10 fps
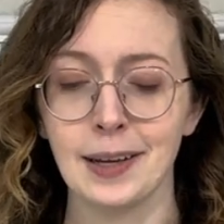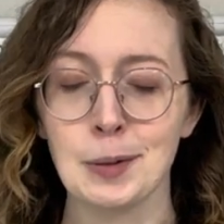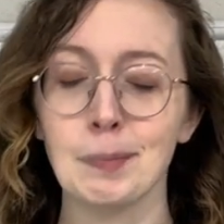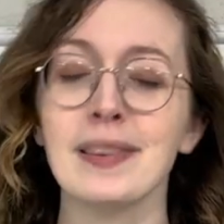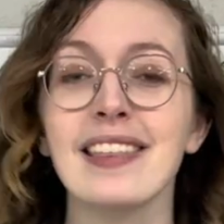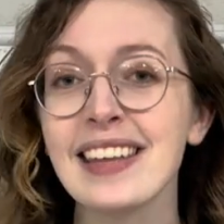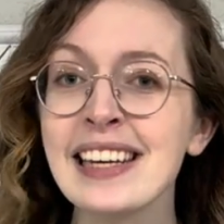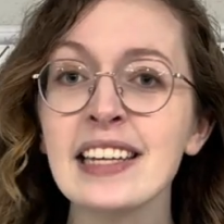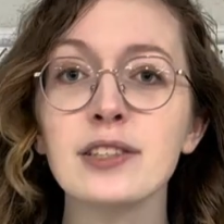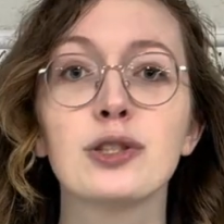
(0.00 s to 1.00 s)
But the thing
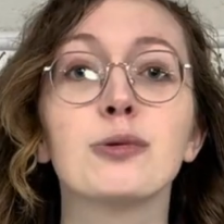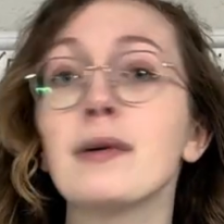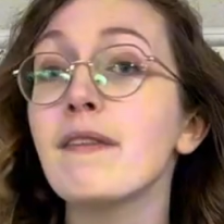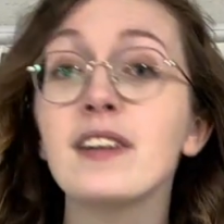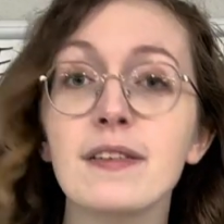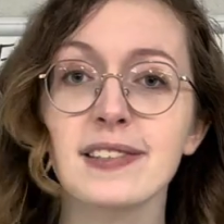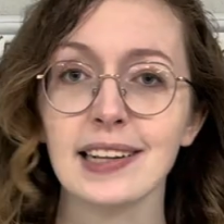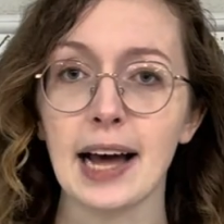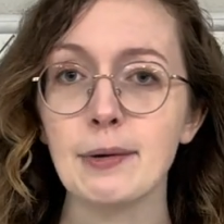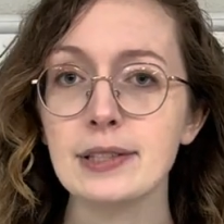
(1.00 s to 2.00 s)
is, derivatives
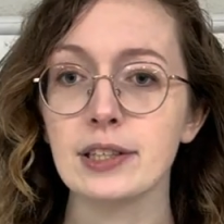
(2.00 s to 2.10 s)
allow us to